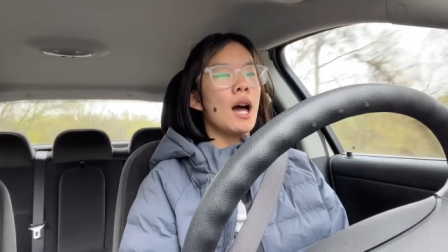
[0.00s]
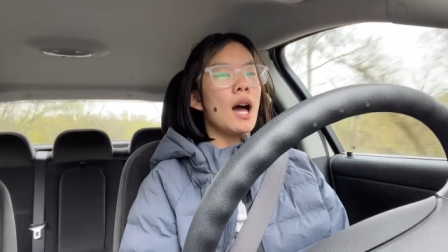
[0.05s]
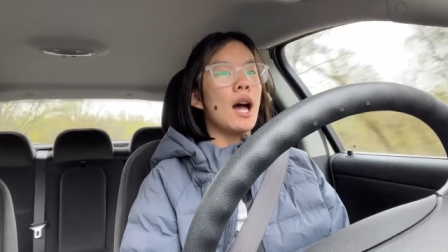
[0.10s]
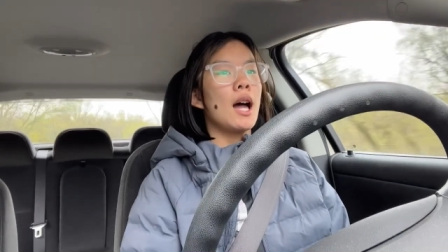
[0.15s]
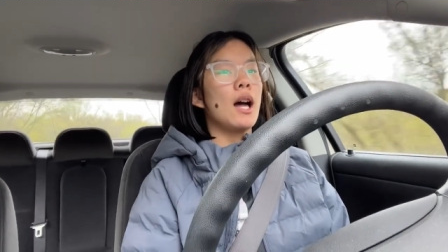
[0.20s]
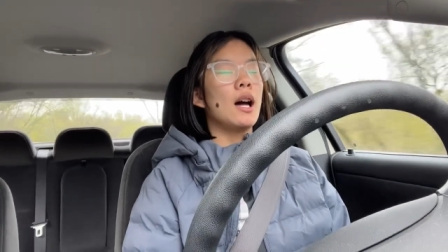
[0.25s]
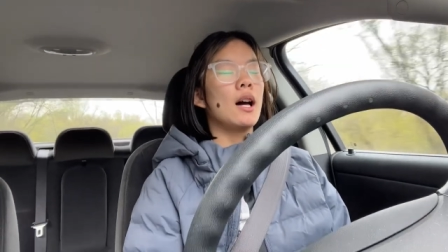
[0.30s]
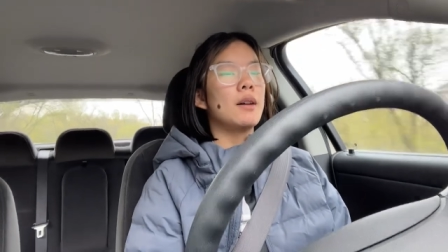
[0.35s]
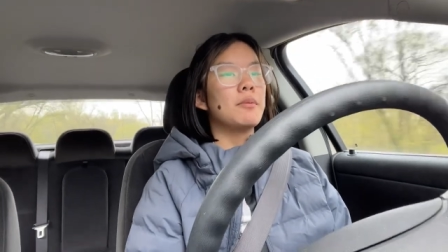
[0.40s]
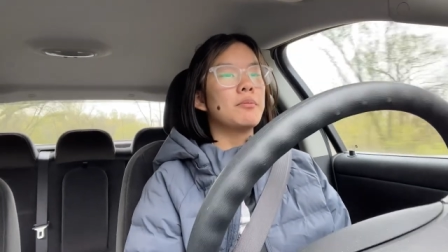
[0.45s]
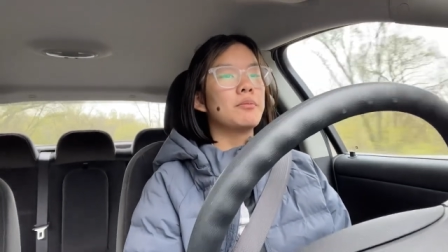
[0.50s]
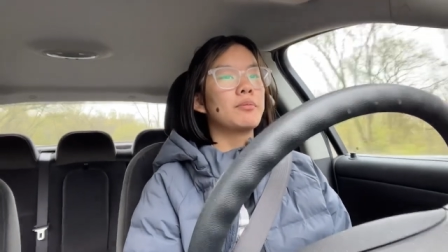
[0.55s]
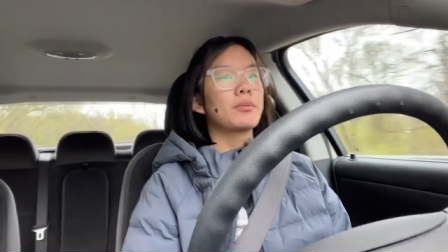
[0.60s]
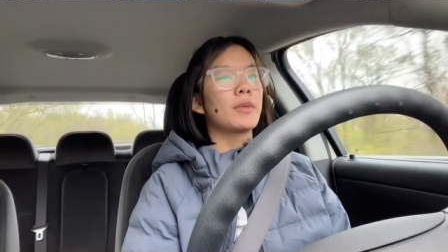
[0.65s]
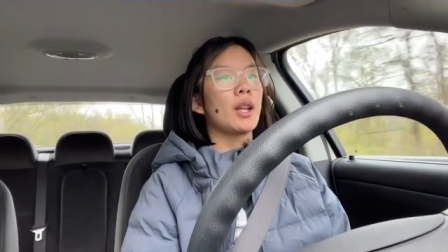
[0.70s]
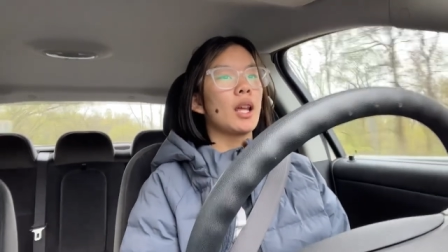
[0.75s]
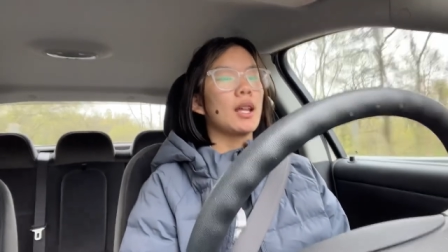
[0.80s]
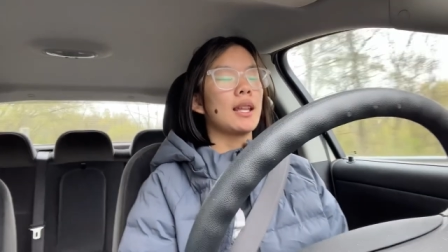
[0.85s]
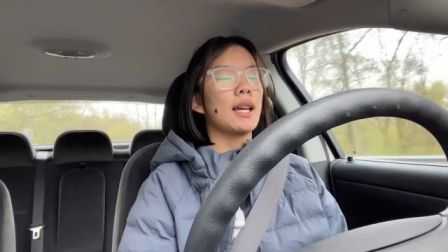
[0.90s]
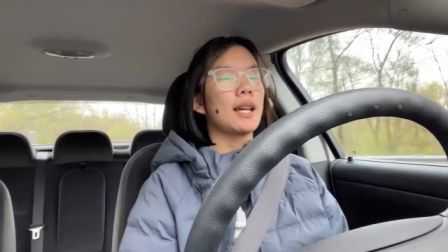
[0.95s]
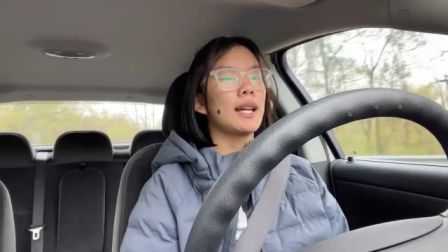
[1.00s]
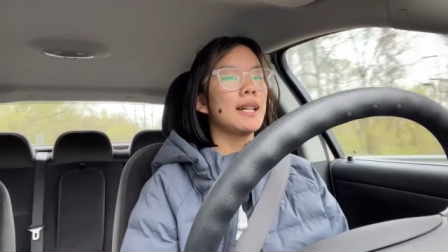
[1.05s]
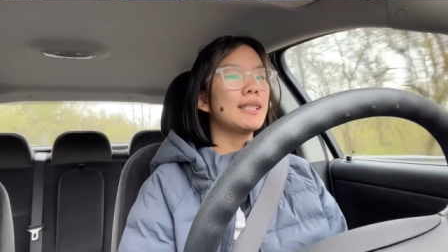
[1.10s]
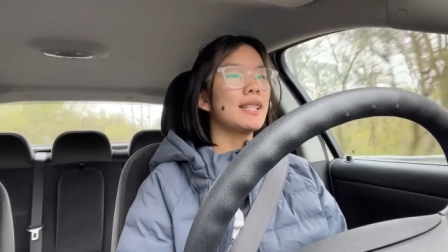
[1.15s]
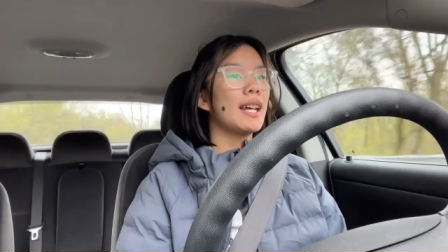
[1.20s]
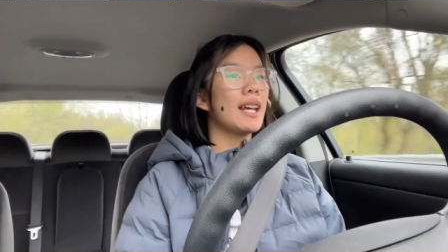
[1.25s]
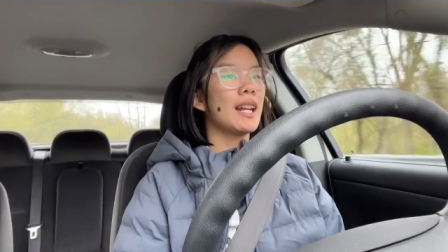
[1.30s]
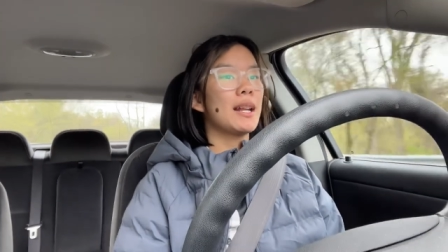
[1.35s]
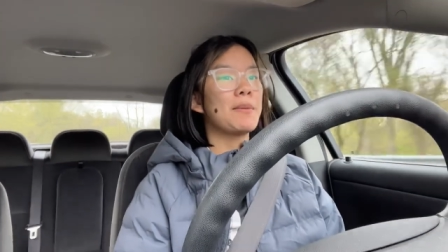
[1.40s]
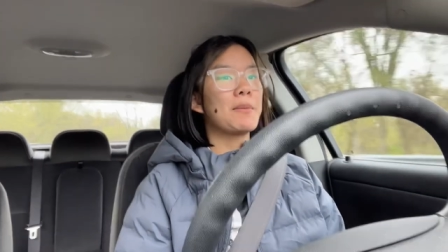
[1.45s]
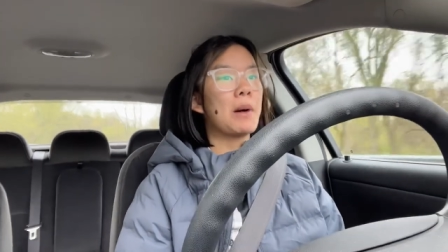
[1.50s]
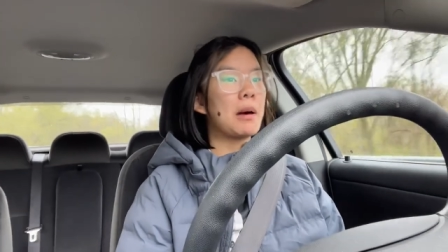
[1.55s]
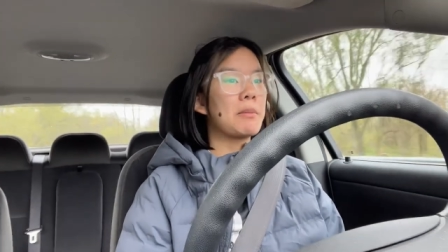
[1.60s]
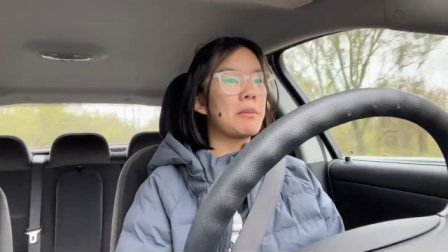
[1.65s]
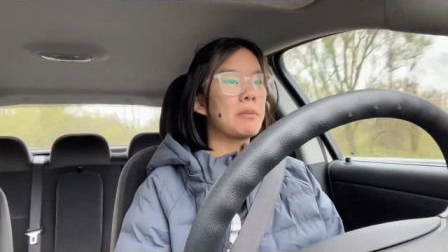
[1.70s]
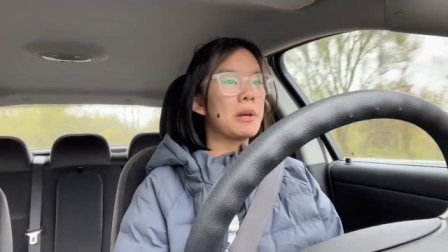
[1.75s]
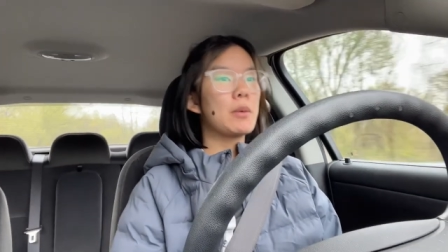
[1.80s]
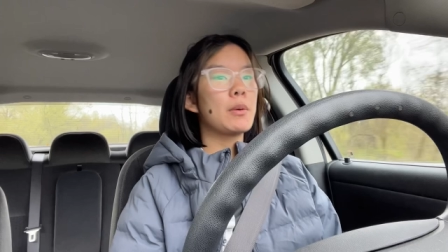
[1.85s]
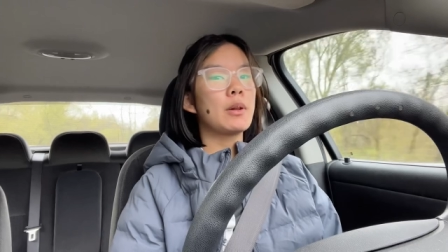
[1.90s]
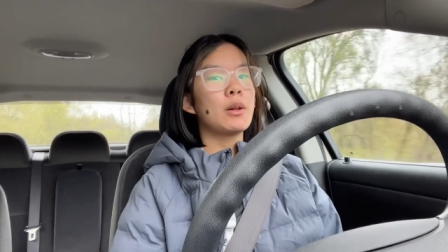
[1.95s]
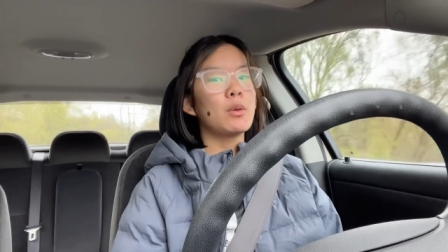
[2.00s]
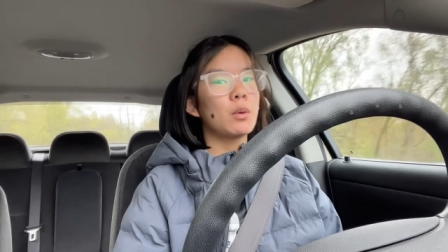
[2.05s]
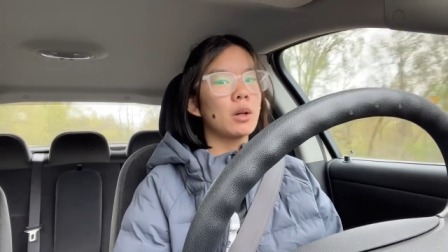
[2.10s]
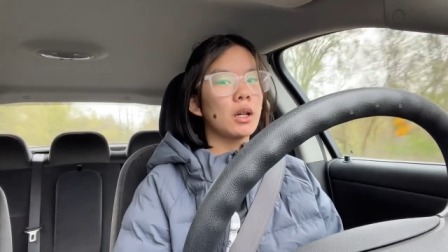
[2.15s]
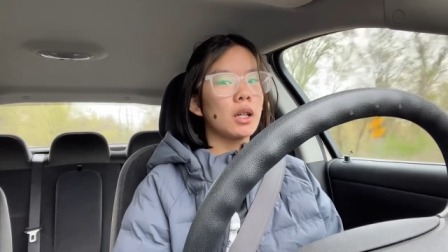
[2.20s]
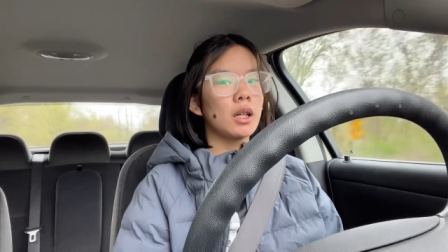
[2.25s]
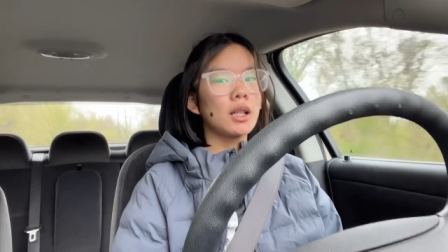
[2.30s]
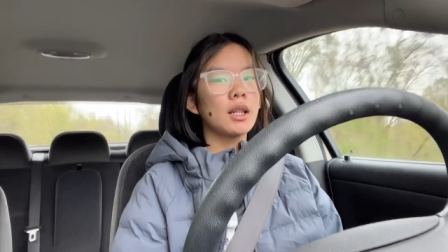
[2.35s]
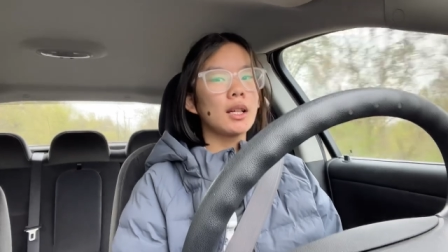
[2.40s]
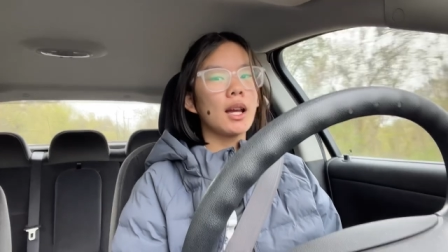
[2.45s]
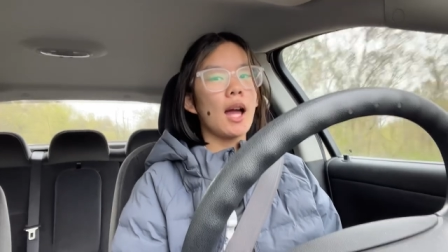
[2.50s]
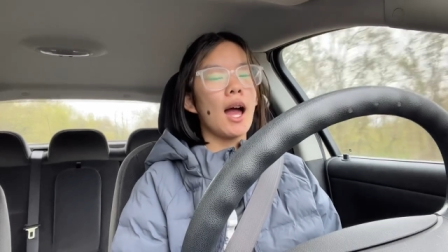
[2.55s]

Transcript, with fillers: Um, like I said, I'm on my way to work.